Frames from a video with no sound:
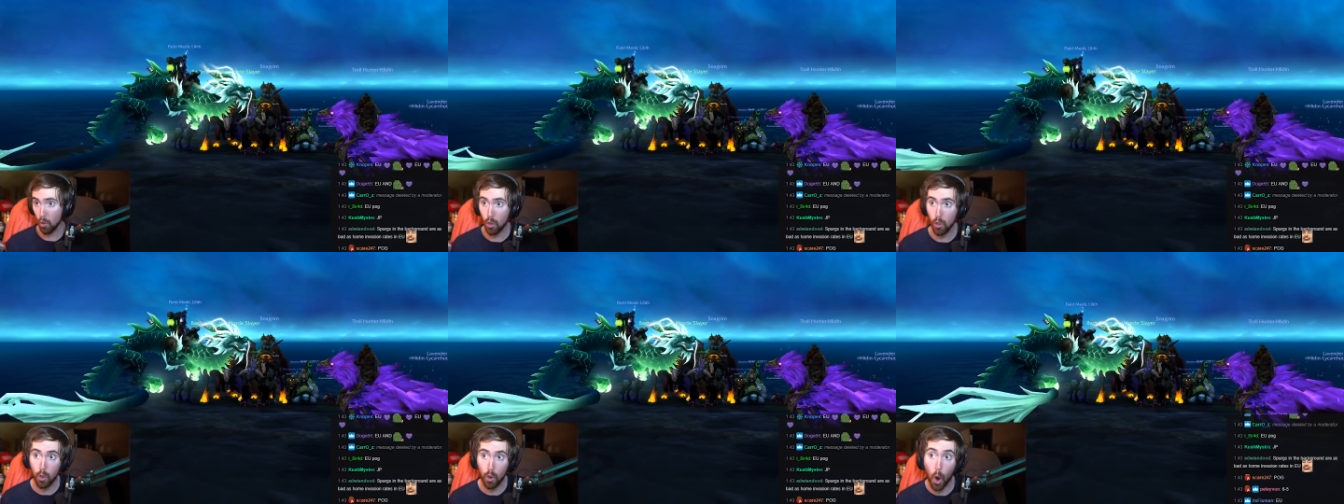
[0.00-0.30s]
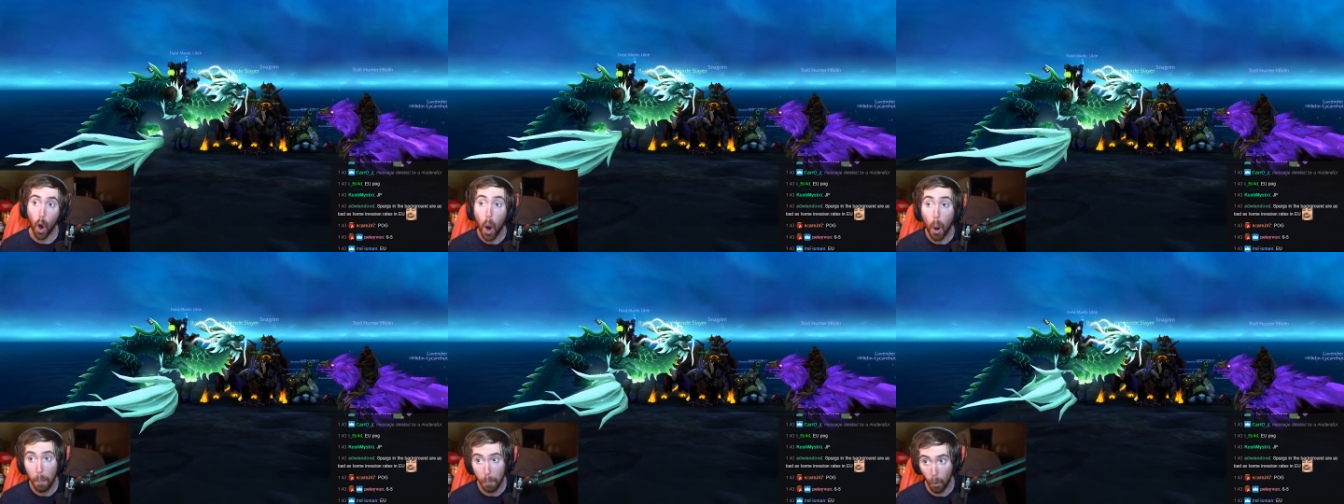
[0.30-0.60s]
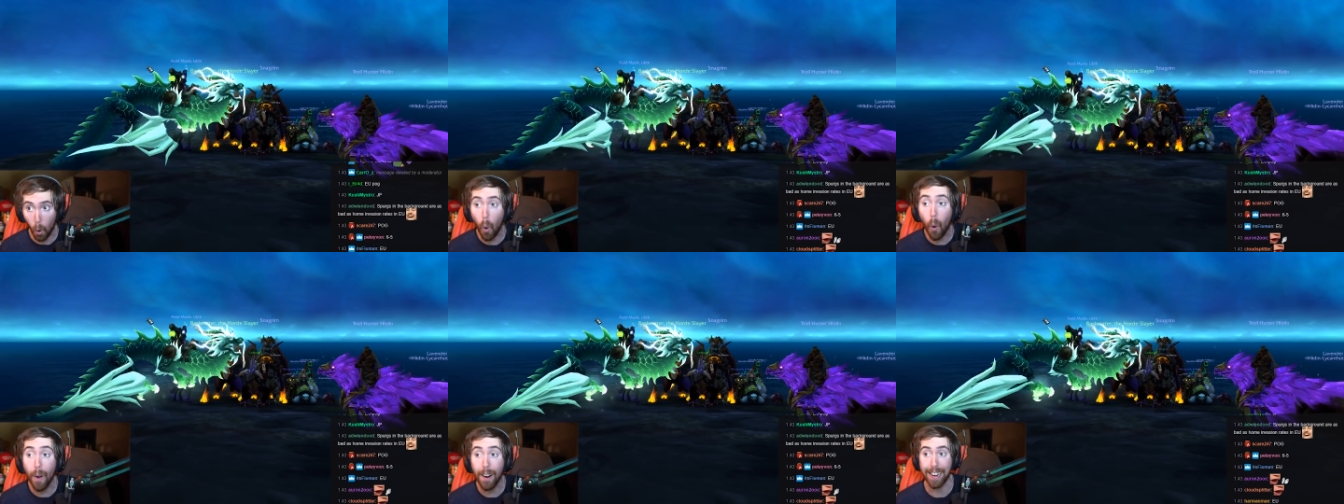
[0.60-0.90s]
Oh
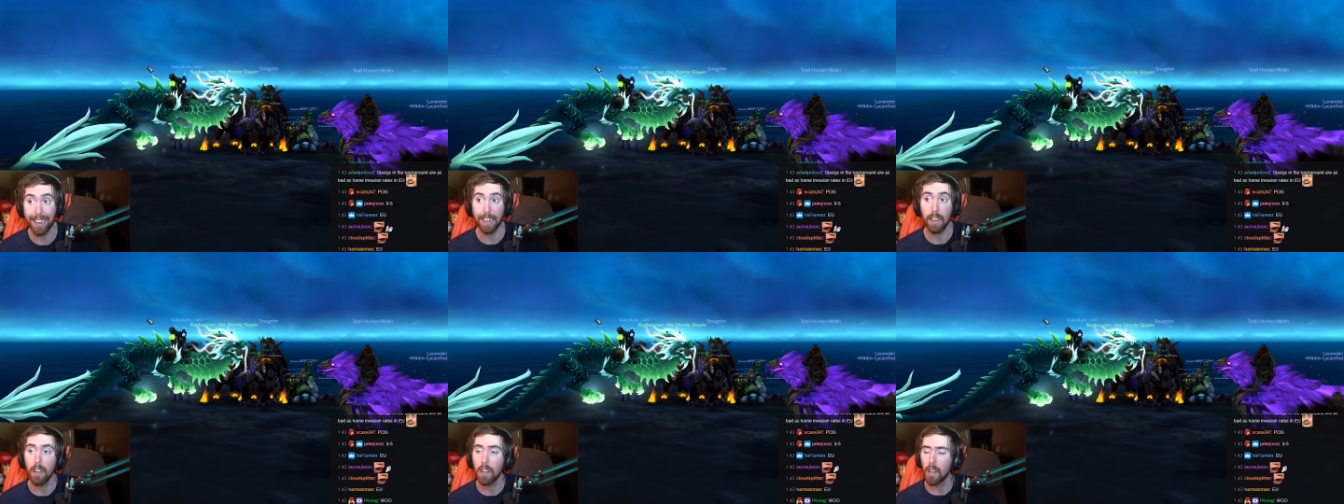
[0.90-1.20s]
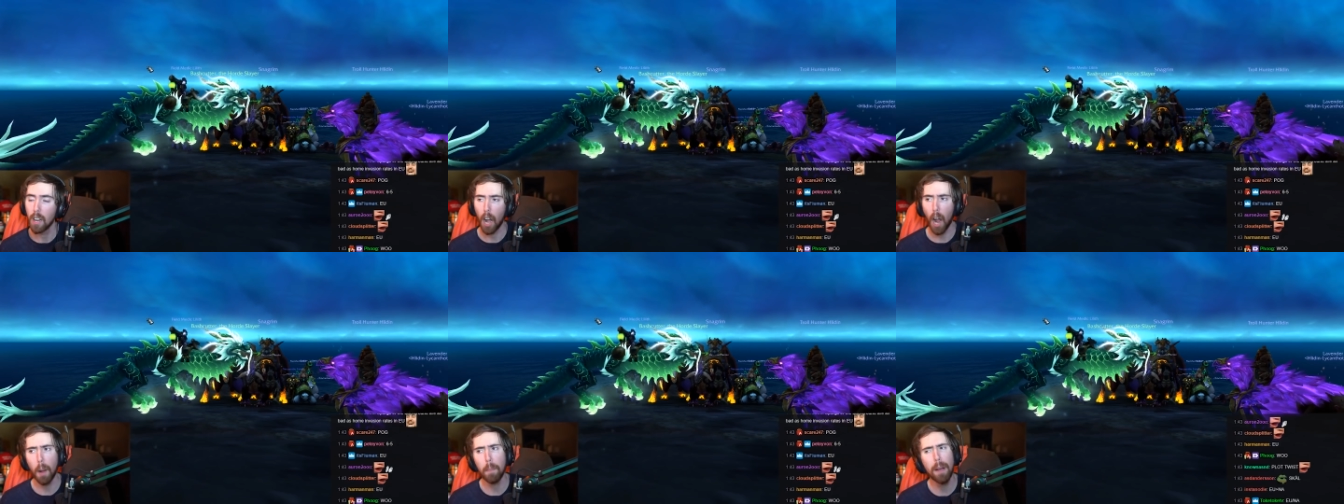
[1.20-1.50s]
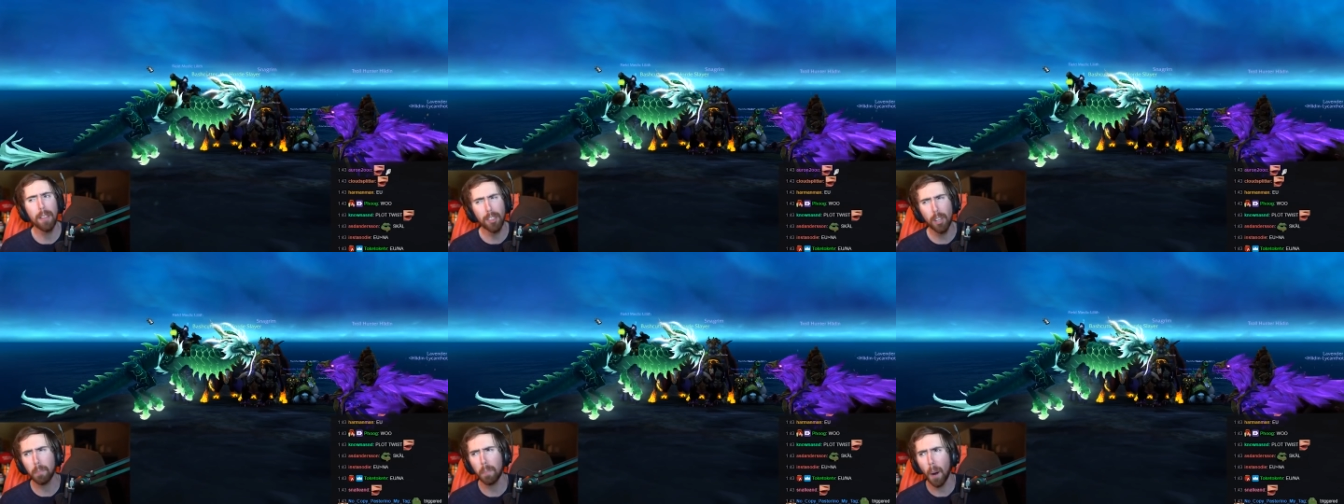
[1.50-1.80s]
boy. I
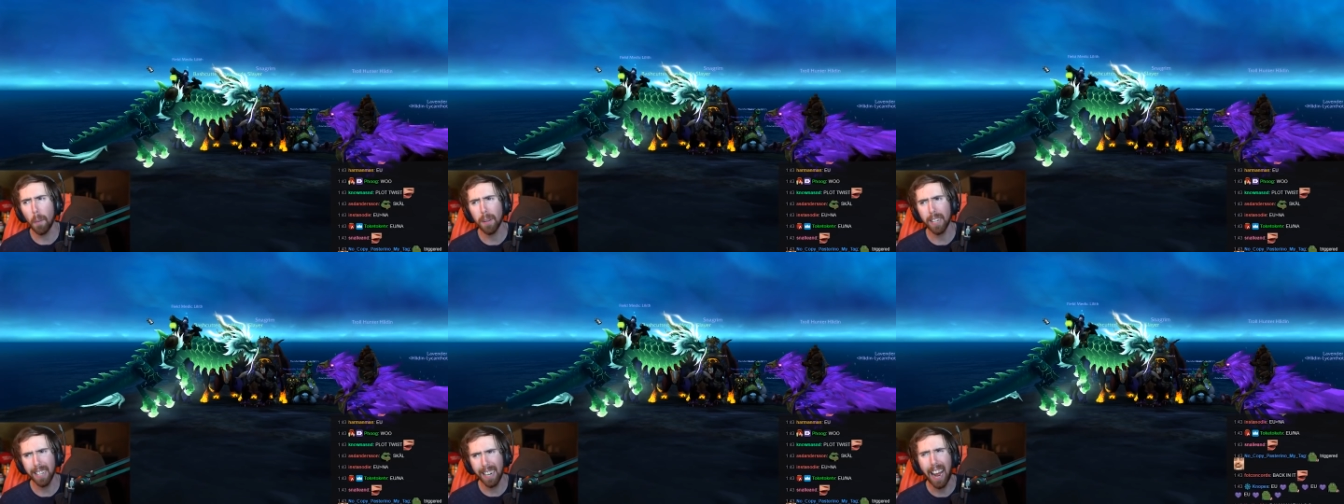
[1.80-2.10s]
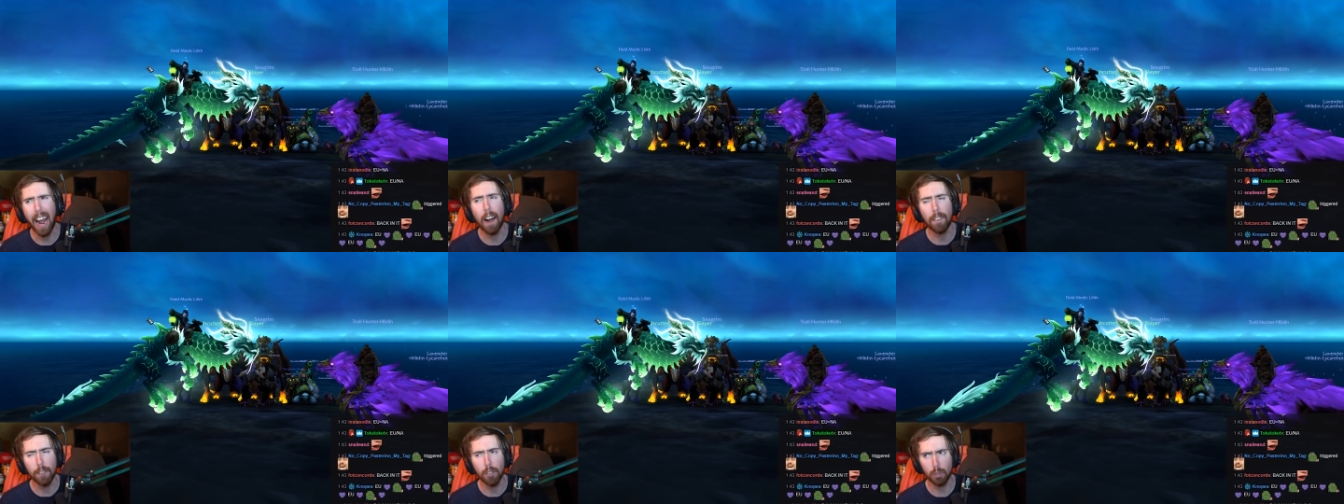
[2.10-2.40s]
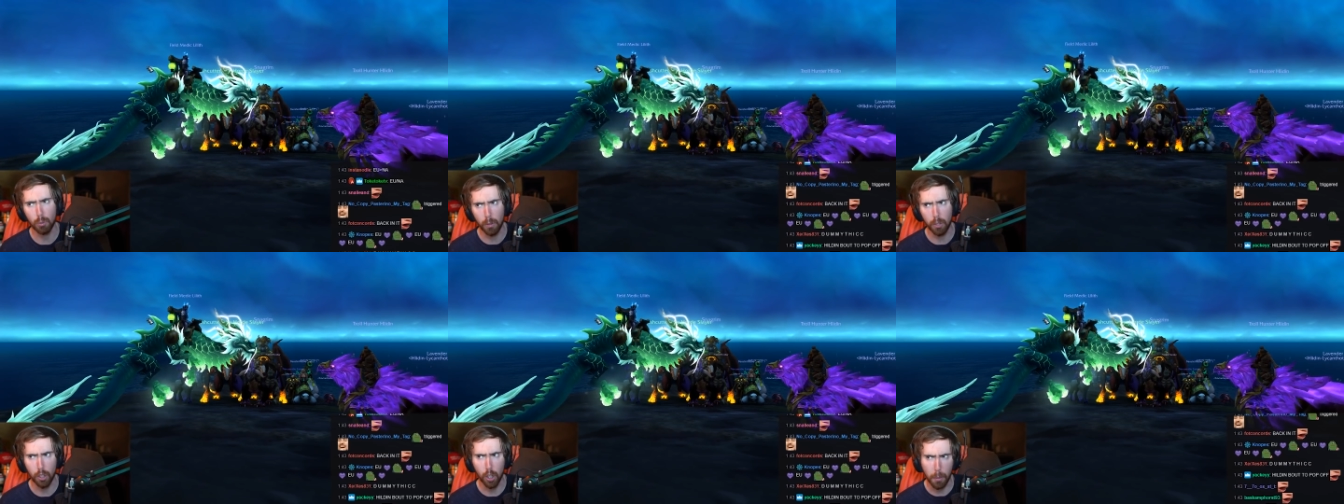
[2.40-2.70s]
bet they're probably going to have
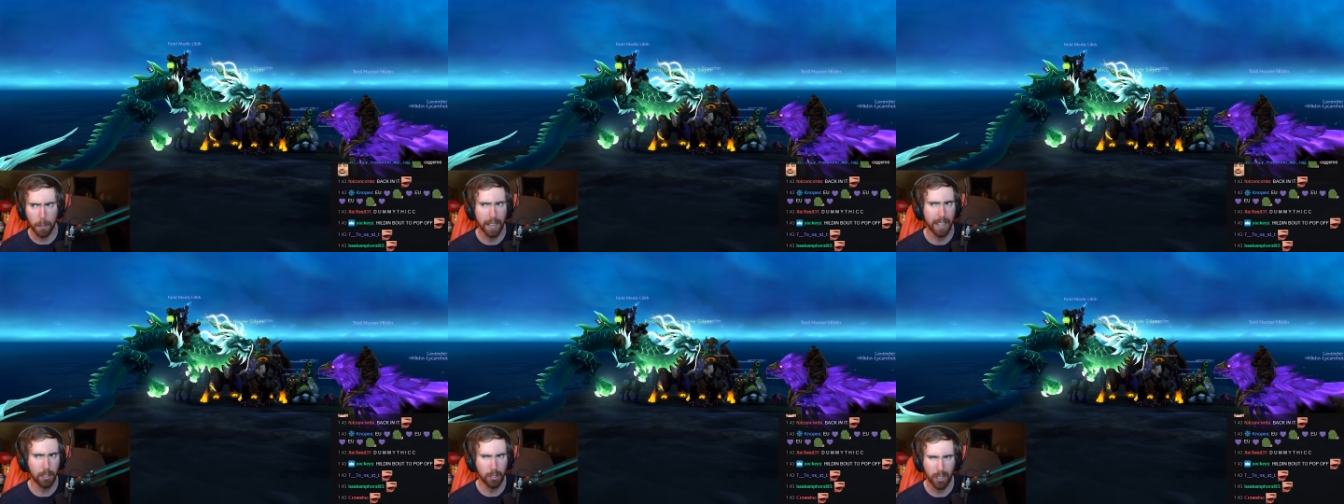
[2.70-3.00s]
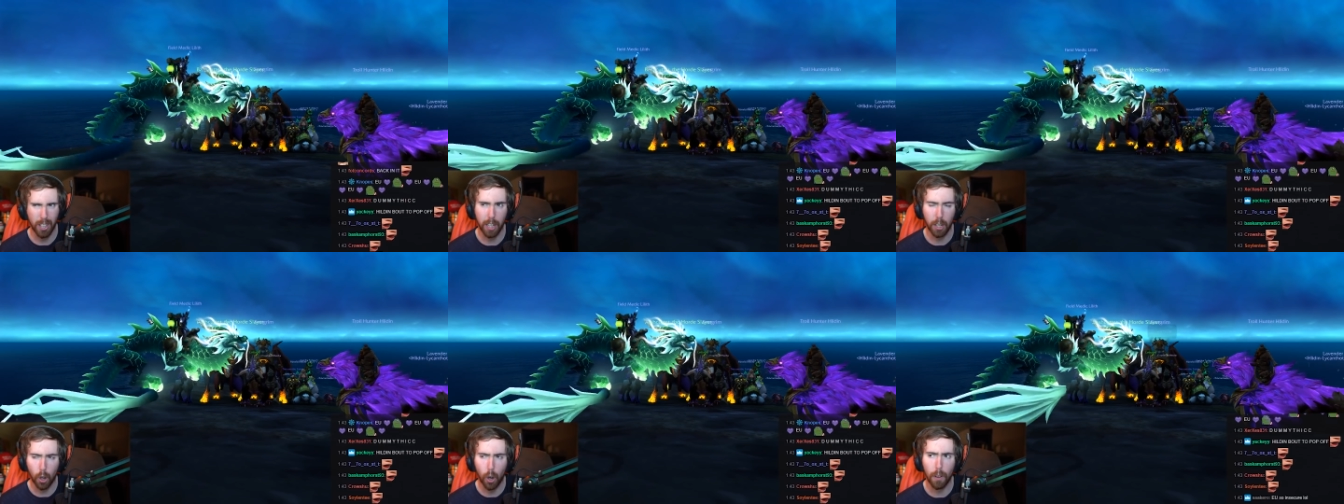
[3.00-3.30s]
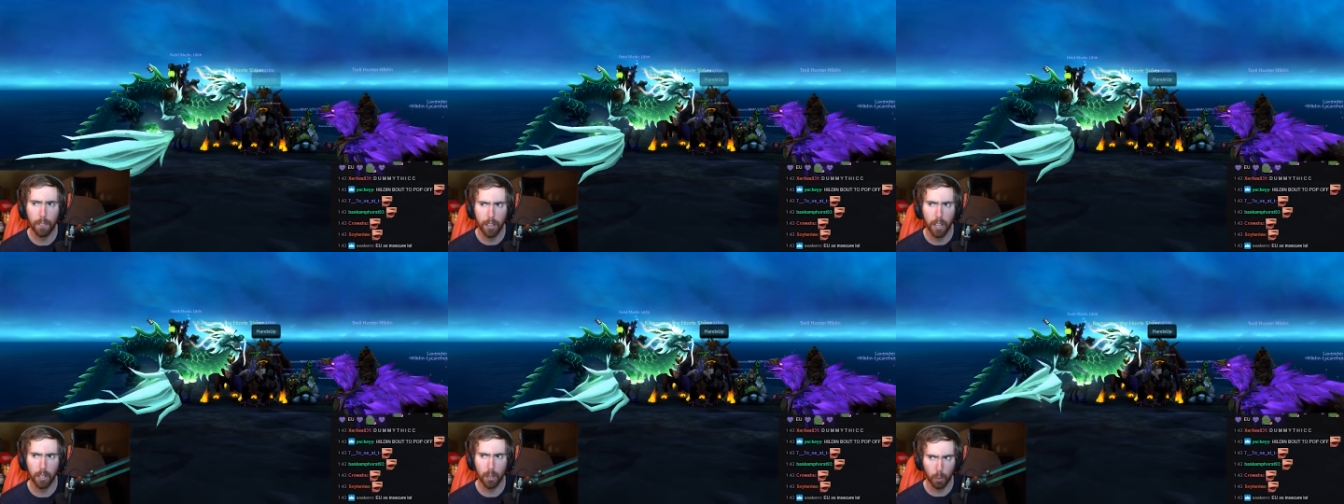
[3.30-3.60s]
this one too because he had all
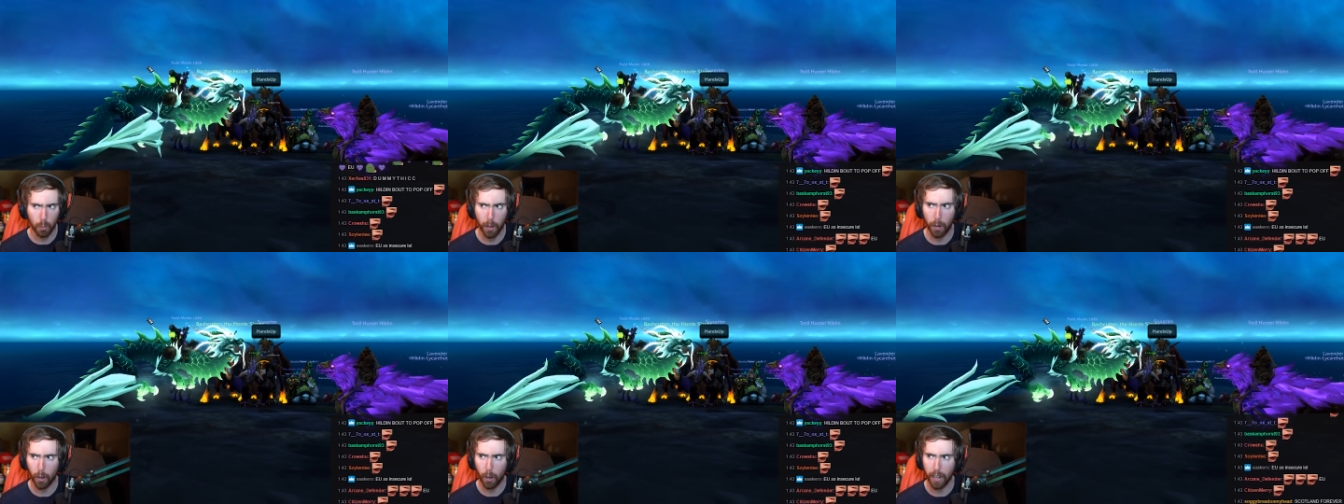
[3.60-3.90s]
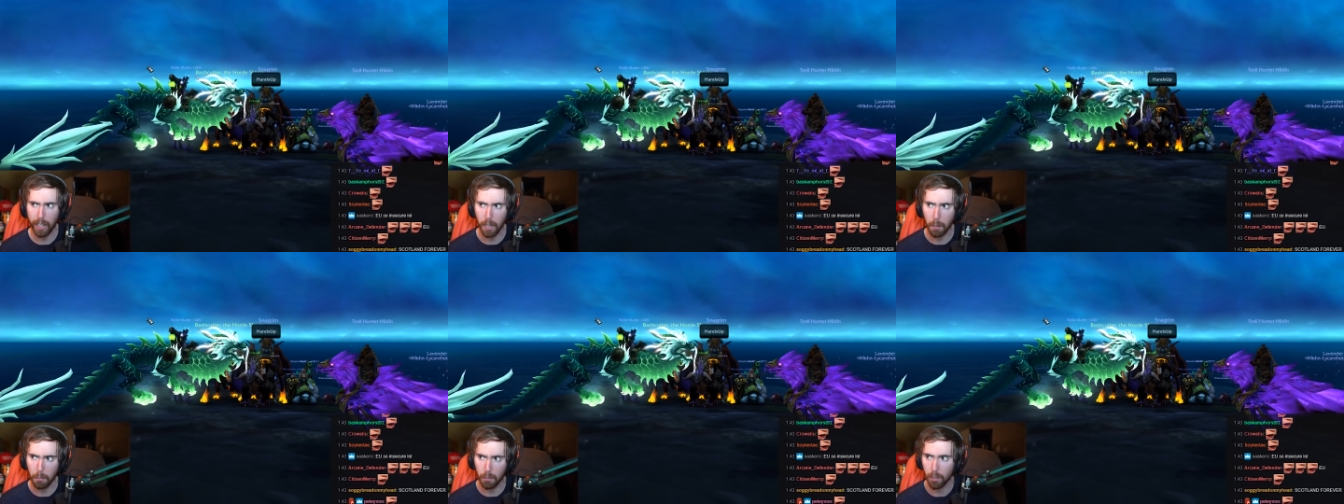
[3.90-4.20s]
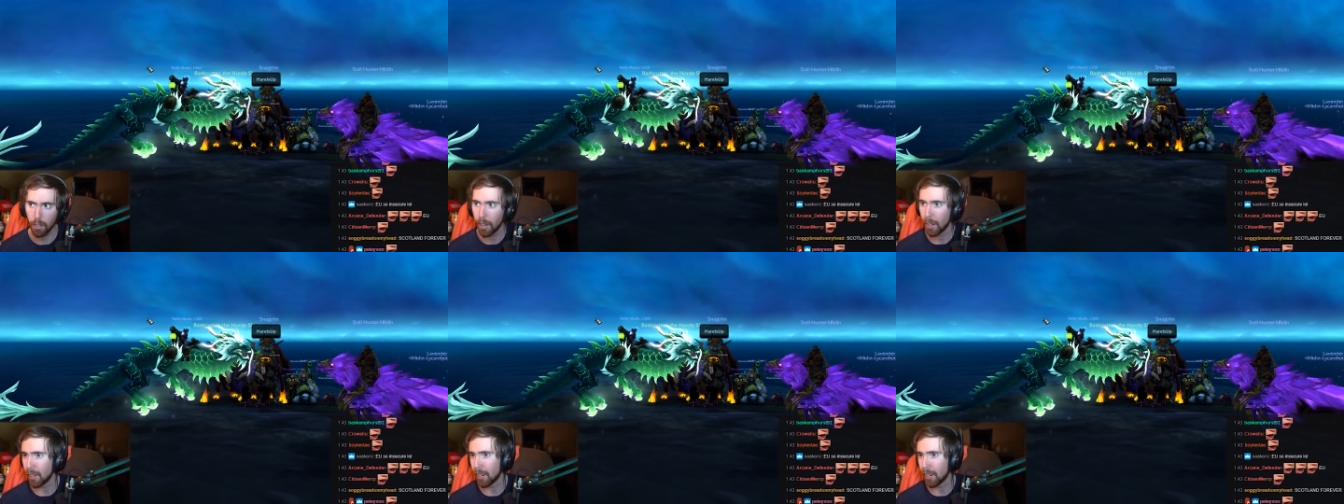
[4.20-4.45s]
the other rare items.